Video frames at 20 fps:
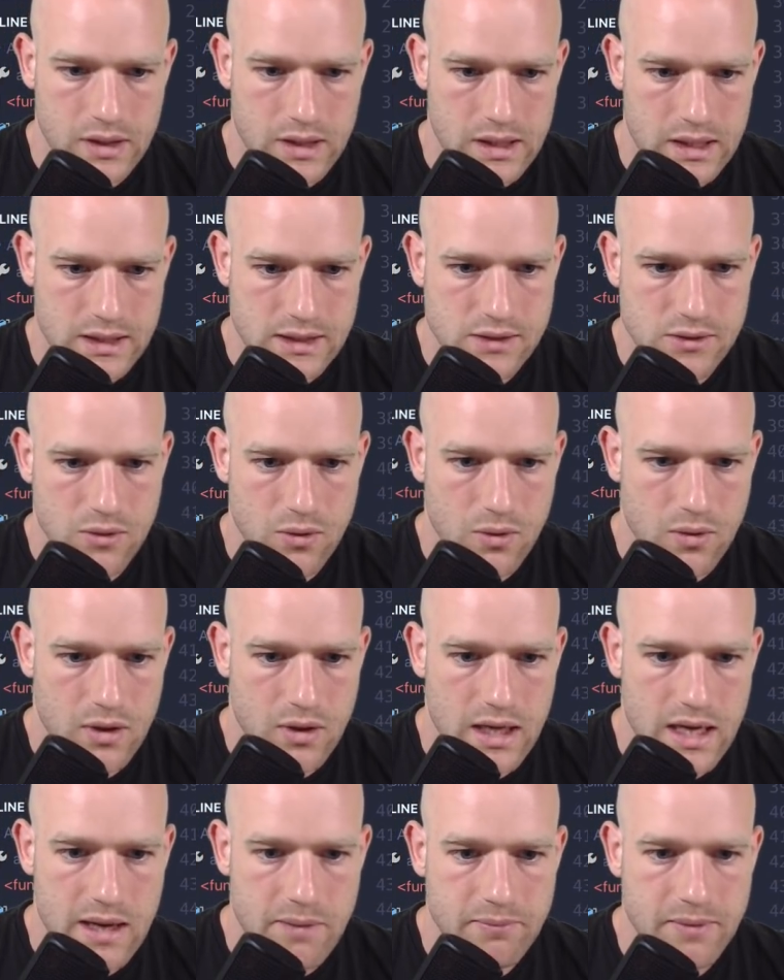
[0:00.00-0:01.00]
So
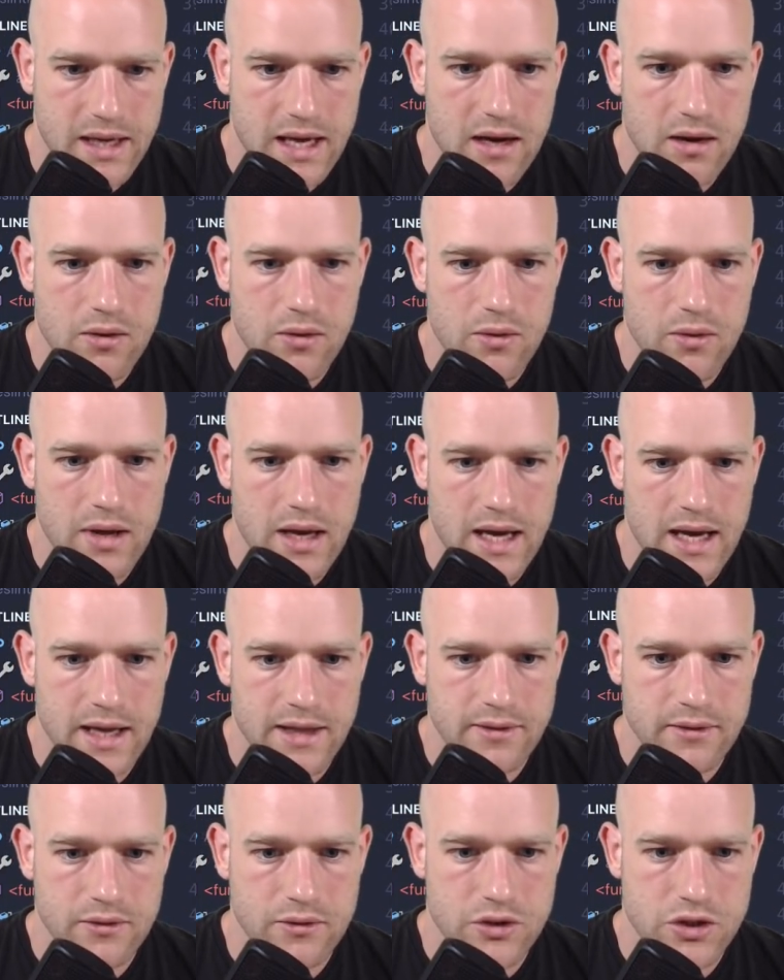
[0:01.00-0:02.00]
I'm gonna
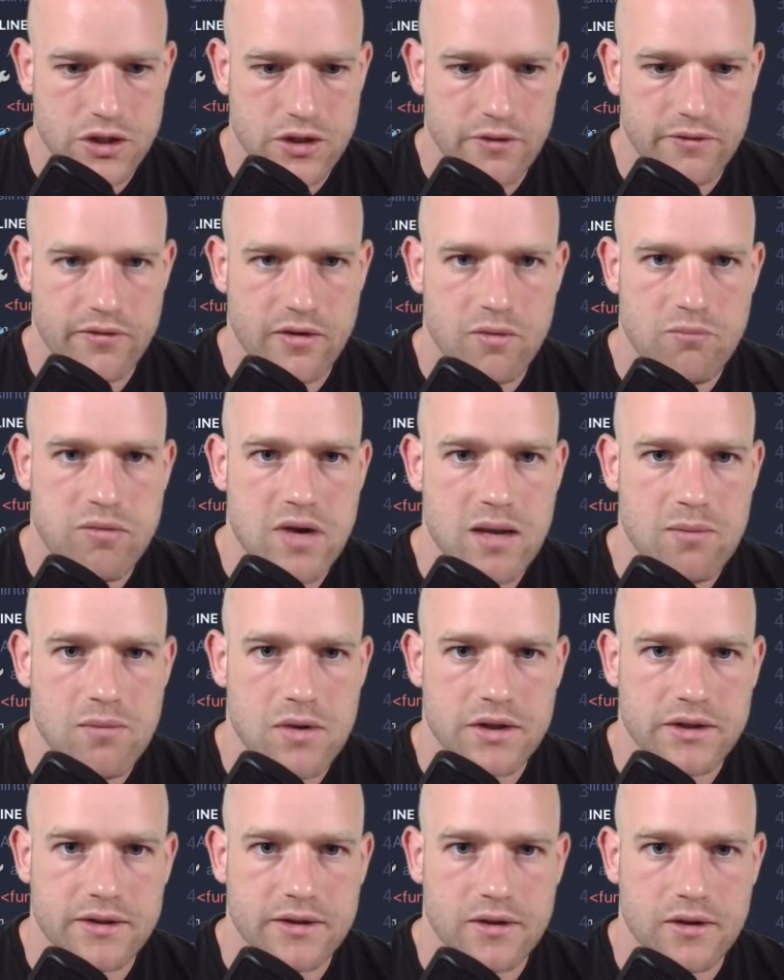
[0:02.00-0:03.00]
add a shuffle play
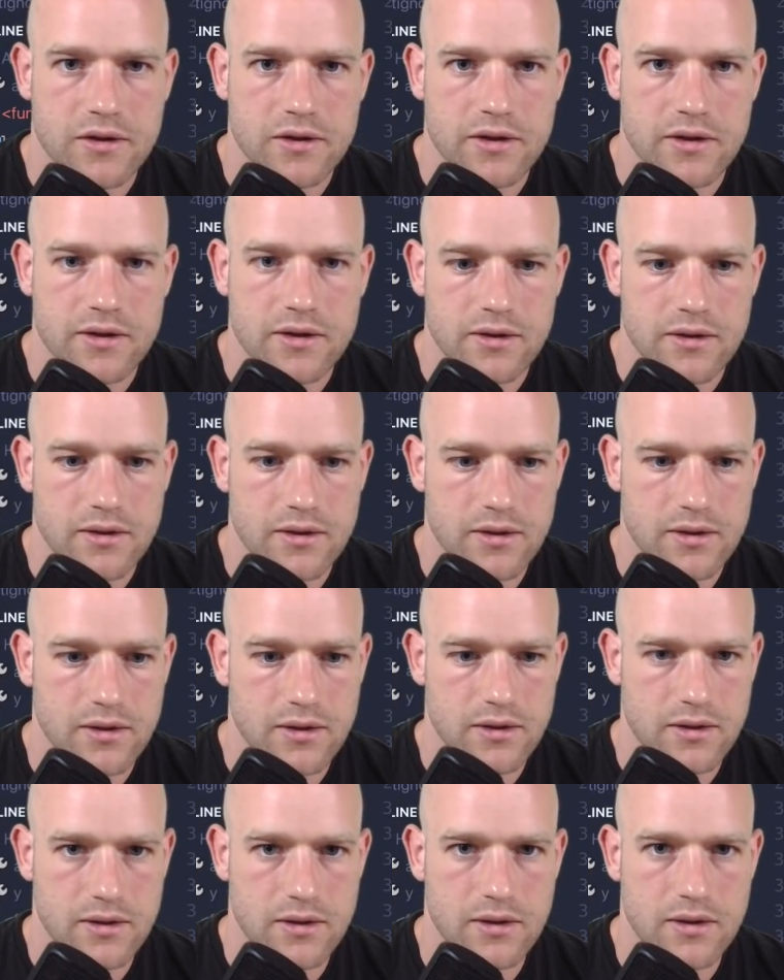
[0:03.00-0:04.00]
button
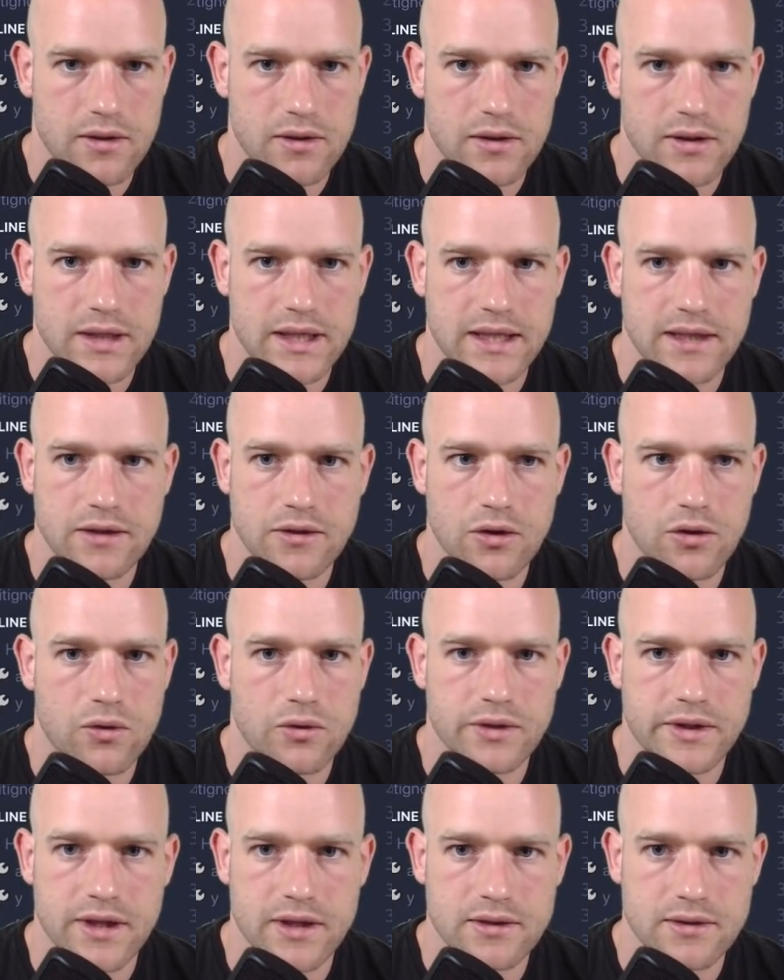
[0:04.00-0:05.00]
in the
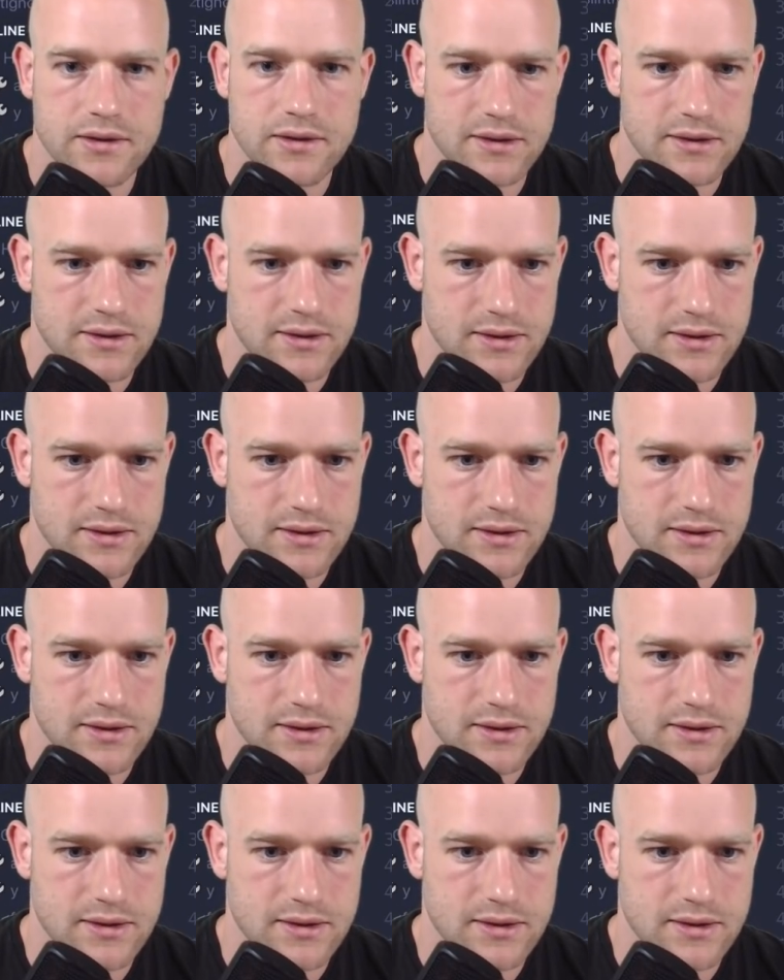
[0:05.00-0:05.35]
content.